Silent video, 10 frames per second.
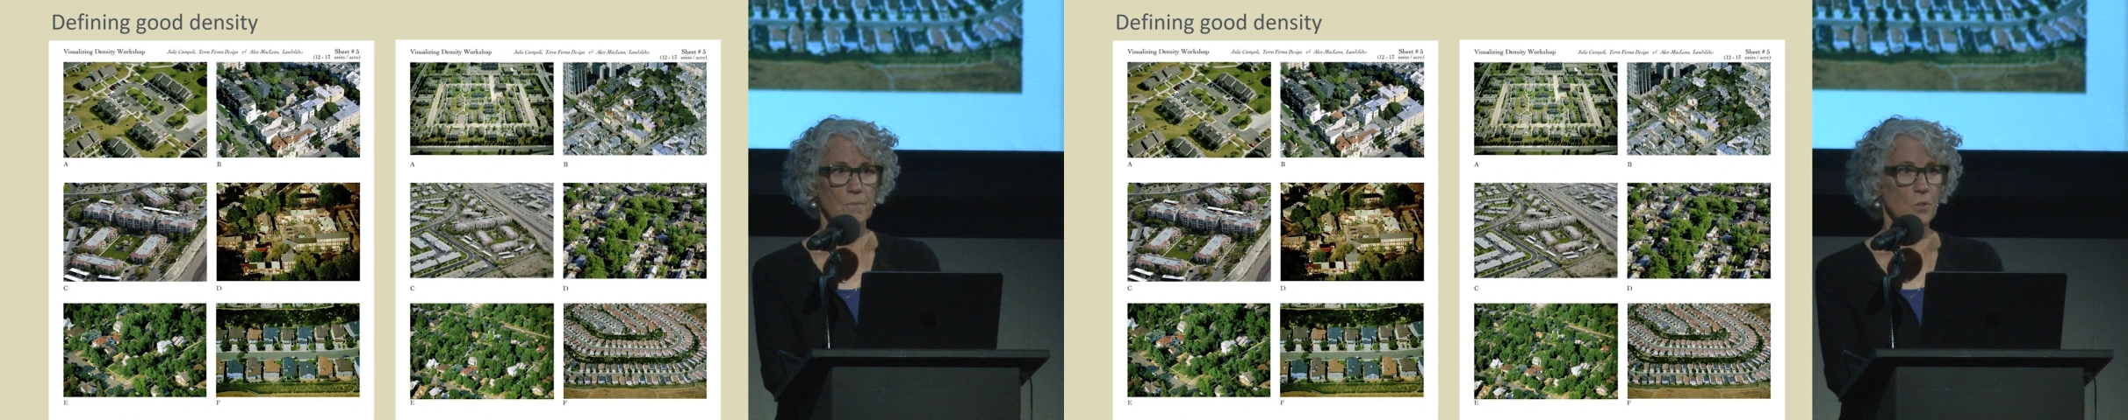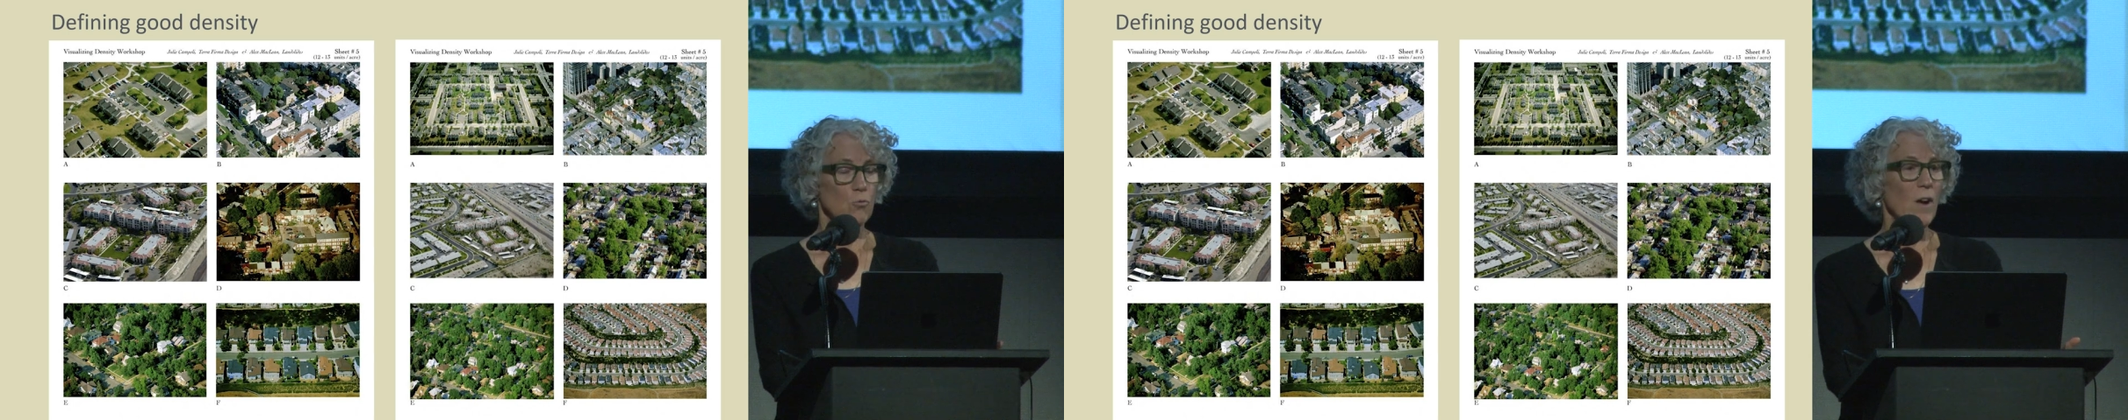
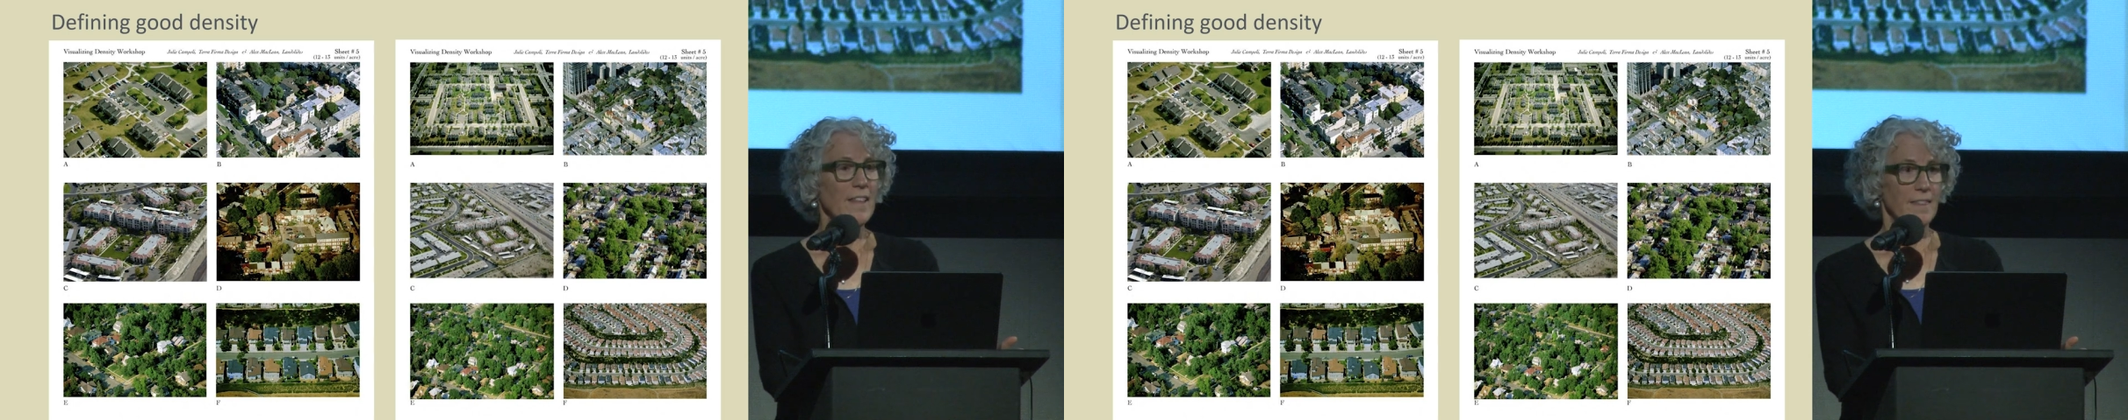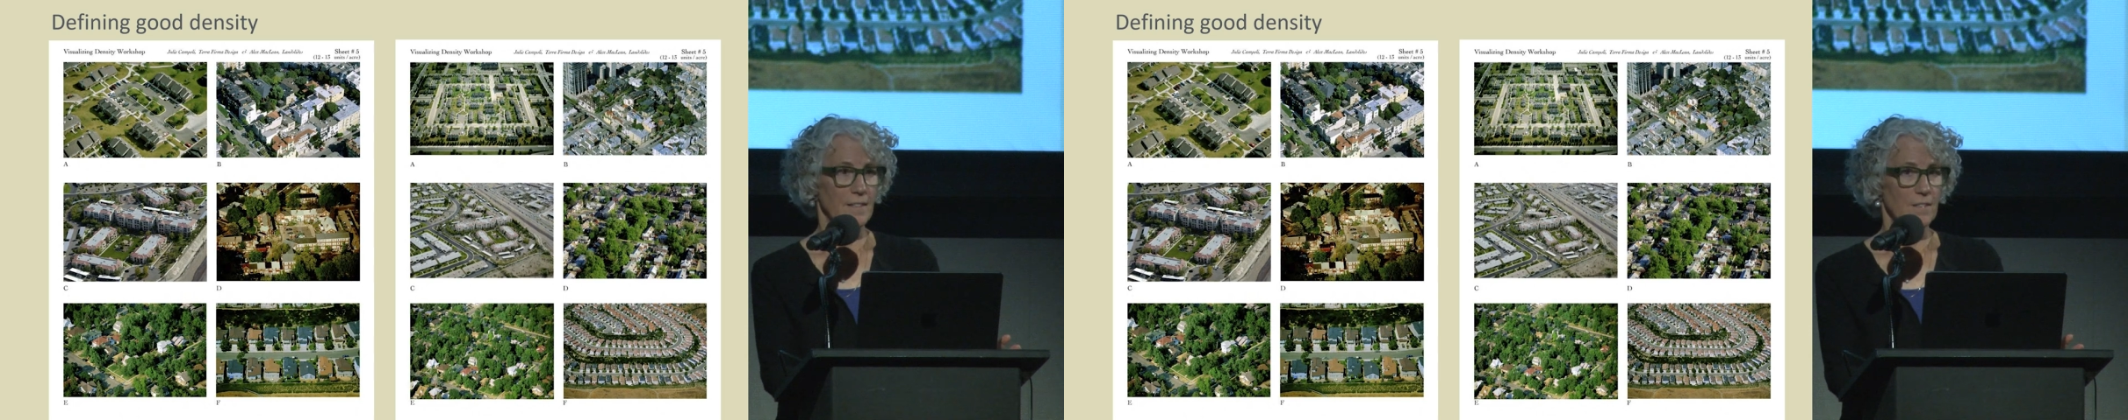to
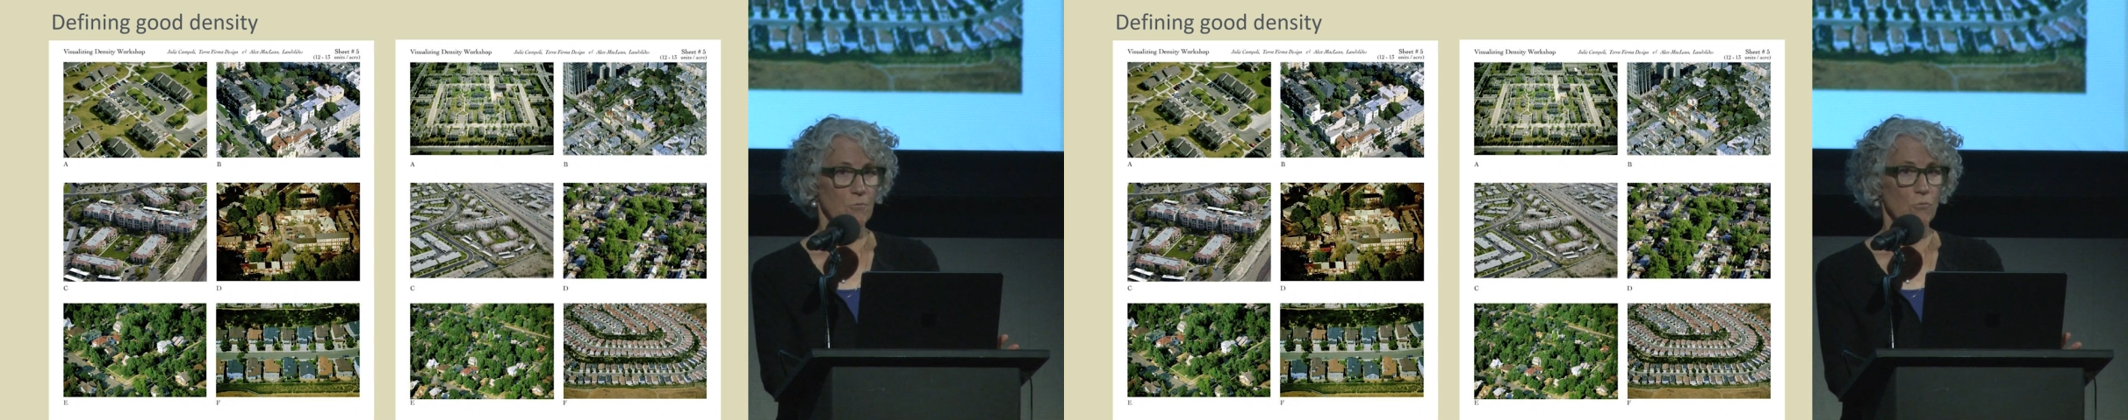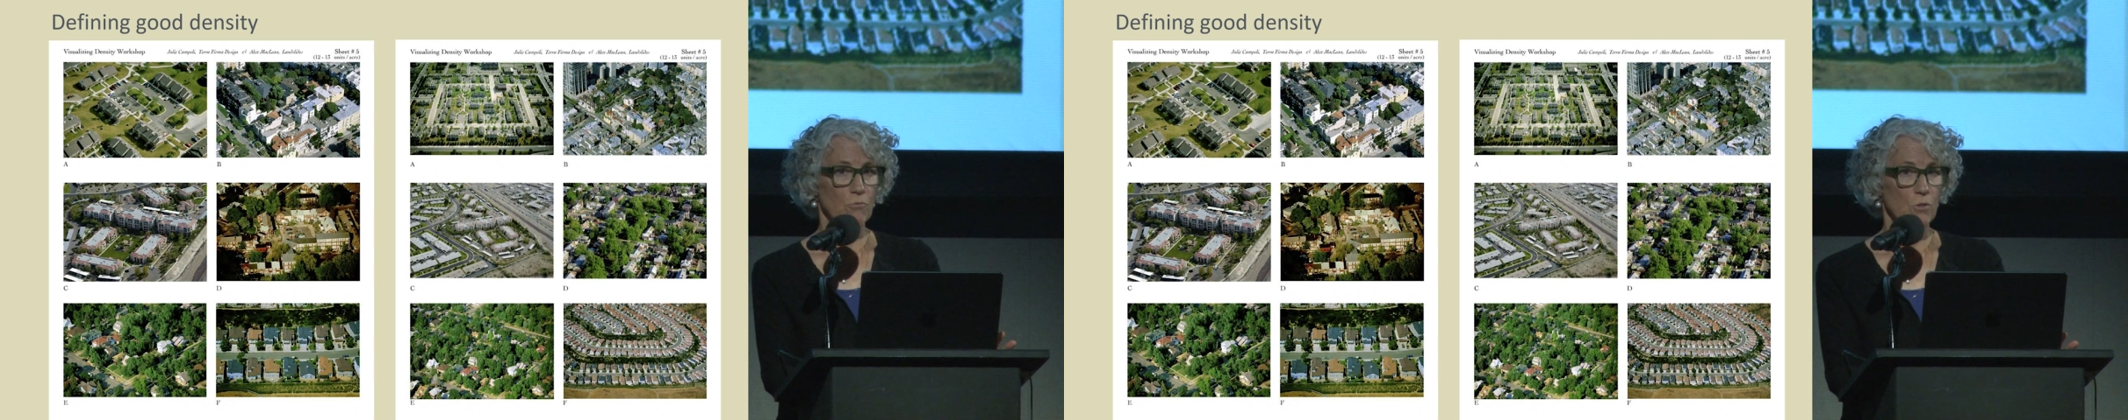
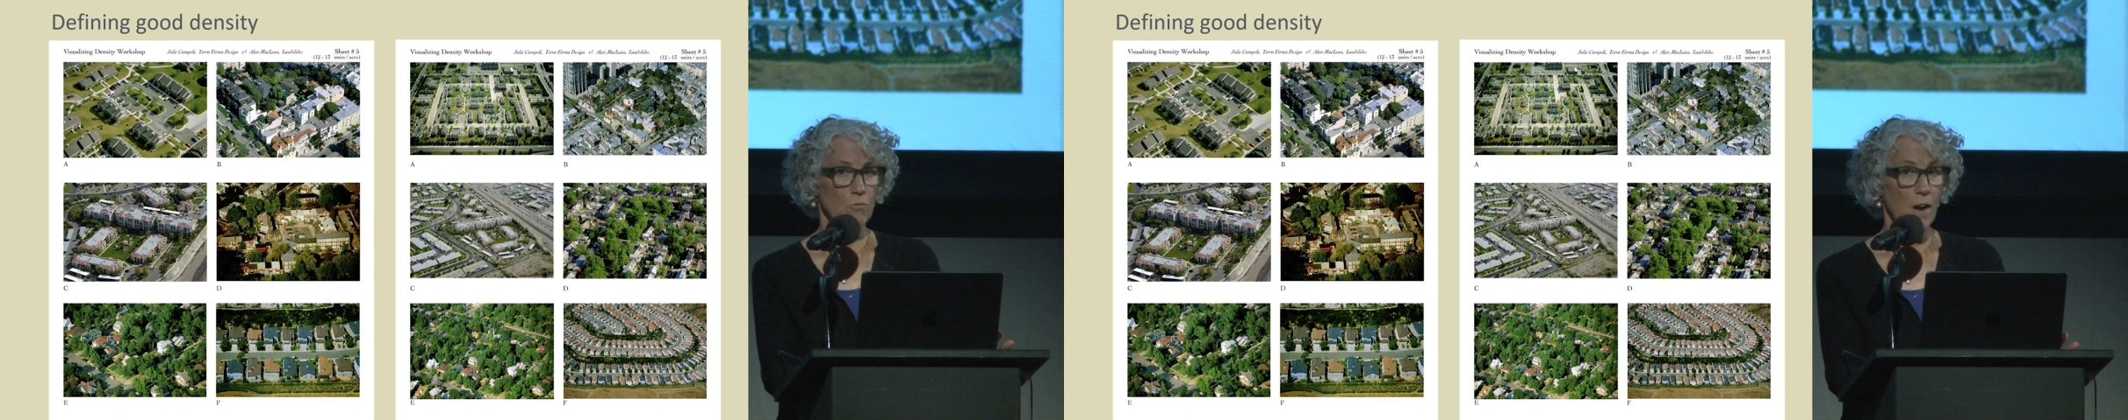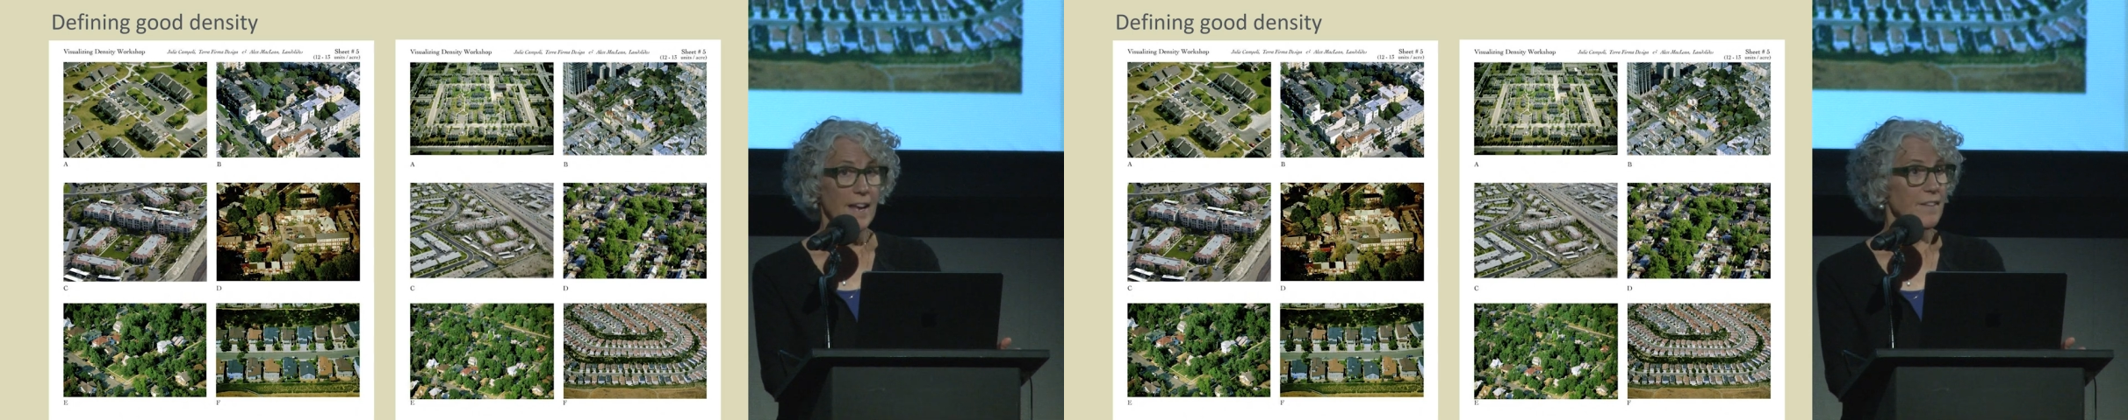
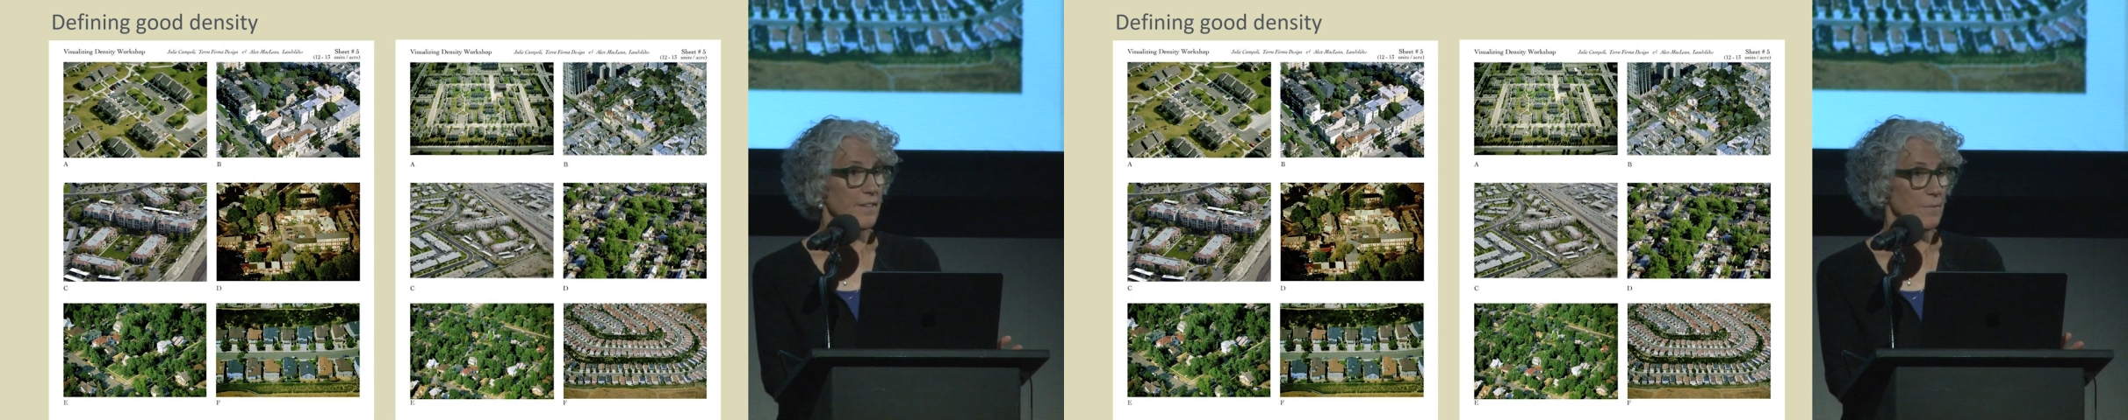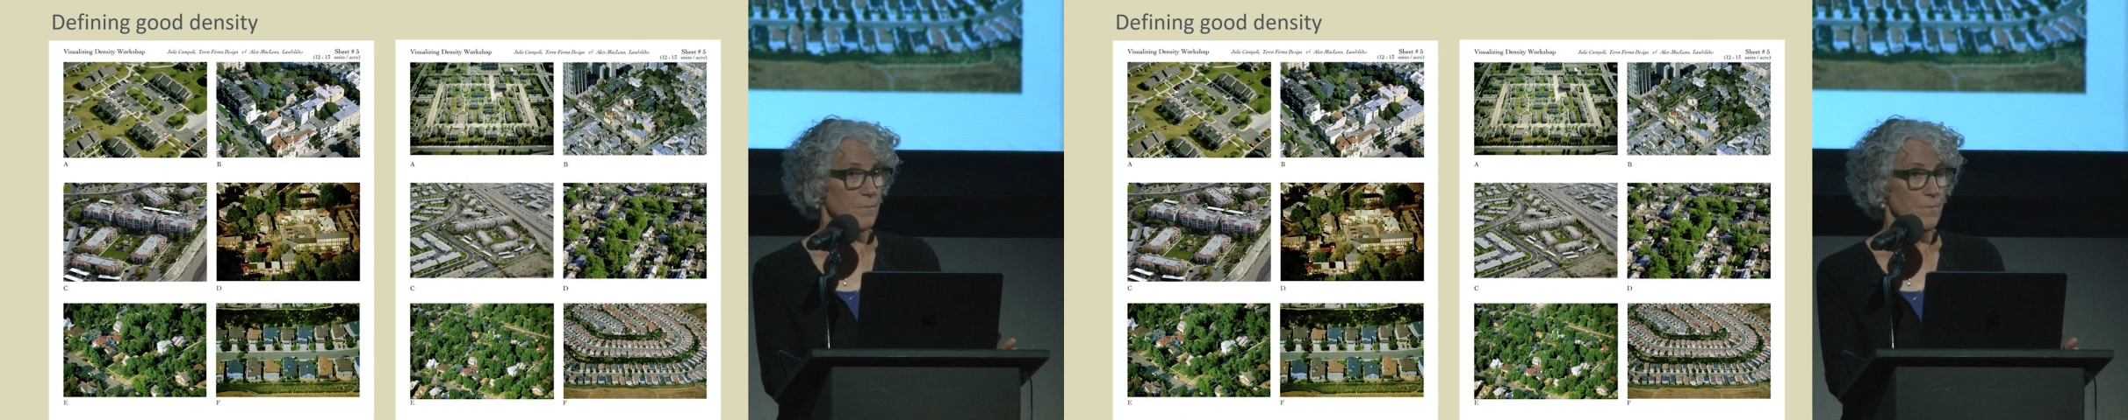rank
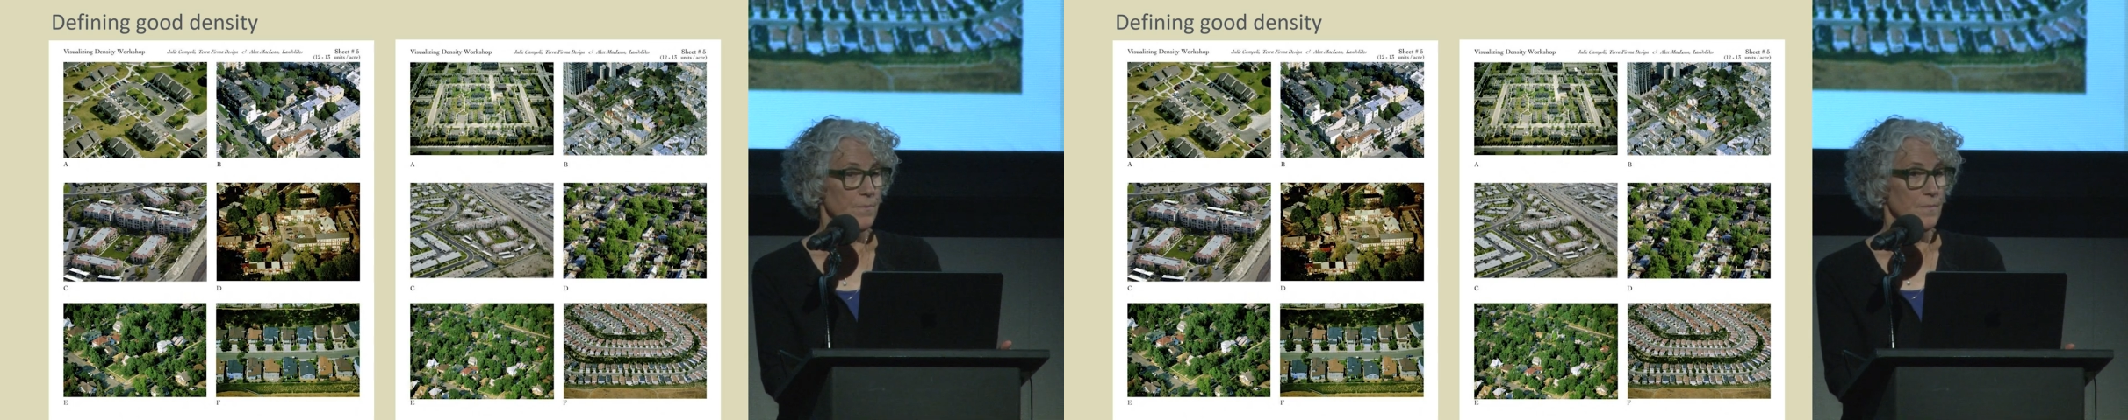them.